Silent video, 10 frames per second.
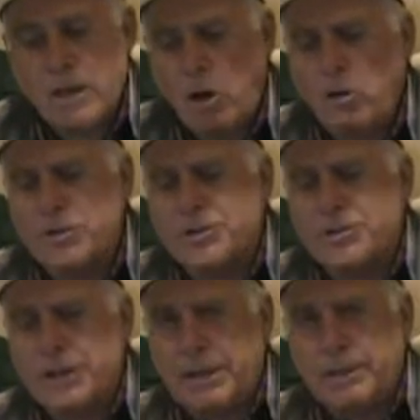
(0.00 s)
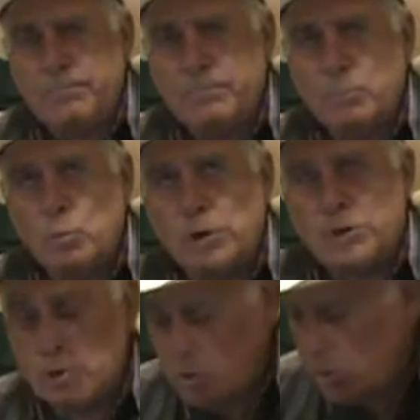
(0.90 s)
Augustine
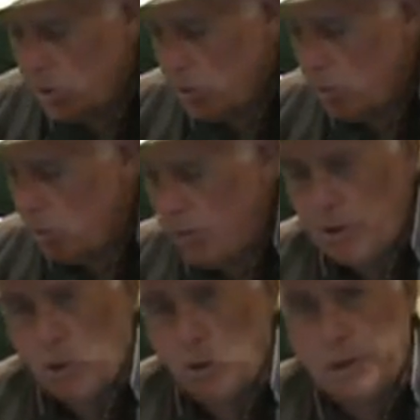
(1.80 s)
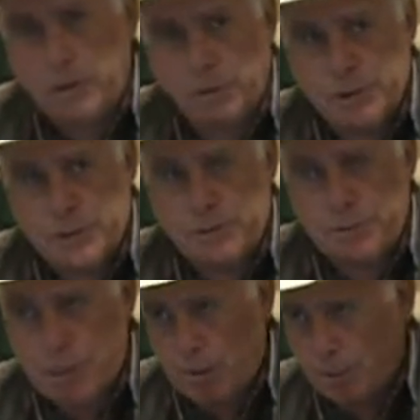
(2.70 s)
was one of the early Christian
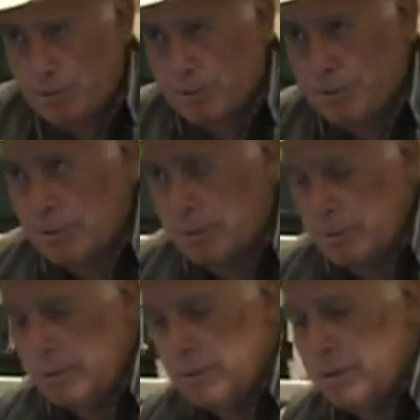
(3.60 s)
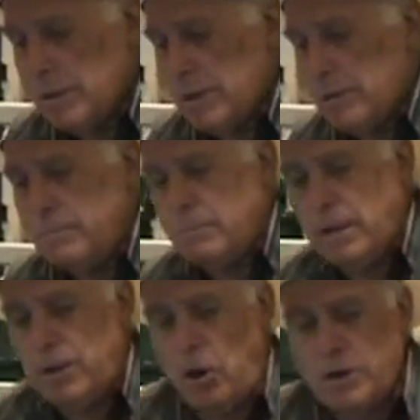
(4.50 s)
thinkers.
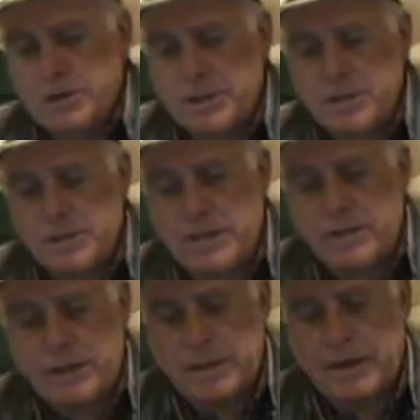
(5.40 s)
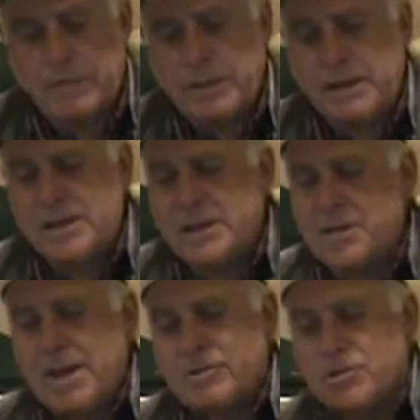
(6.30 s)
And Augustine said that government is
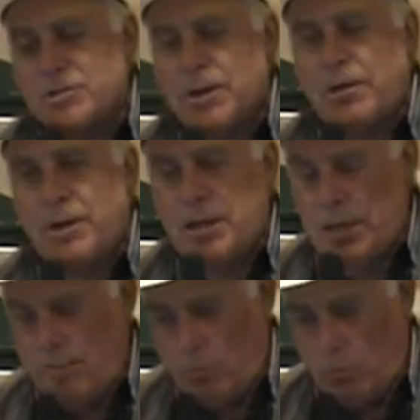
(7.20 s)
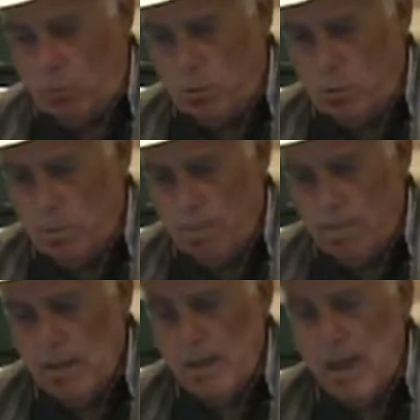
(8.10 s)
a necessary evil,
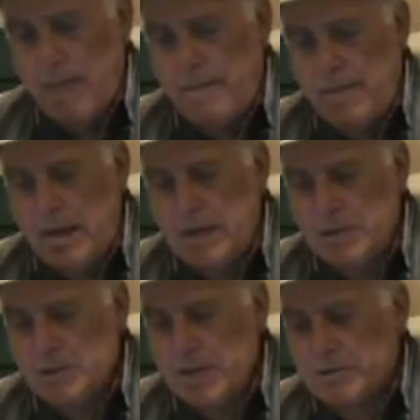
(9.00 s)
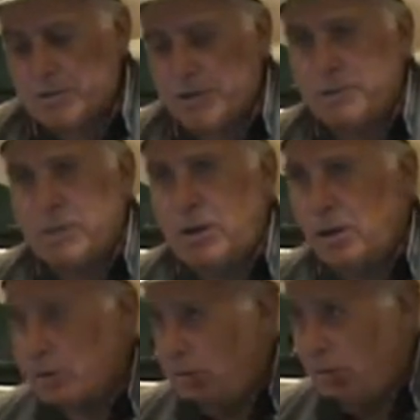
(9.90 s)
and that it is necessary
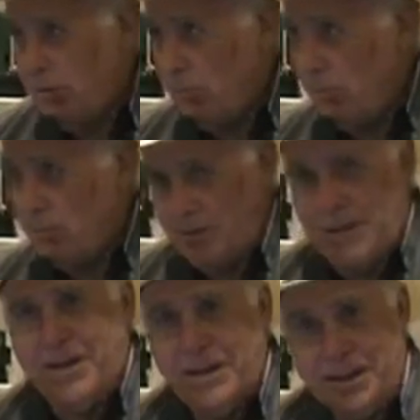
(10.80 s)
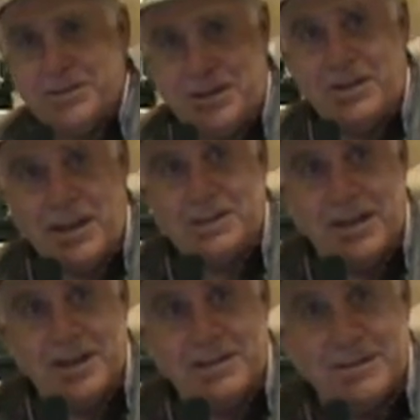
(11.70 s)
because of evil. I like
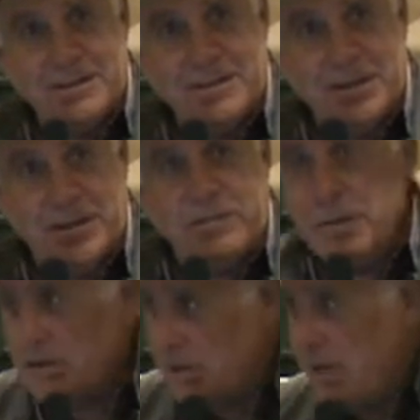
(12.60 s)
that. Government is a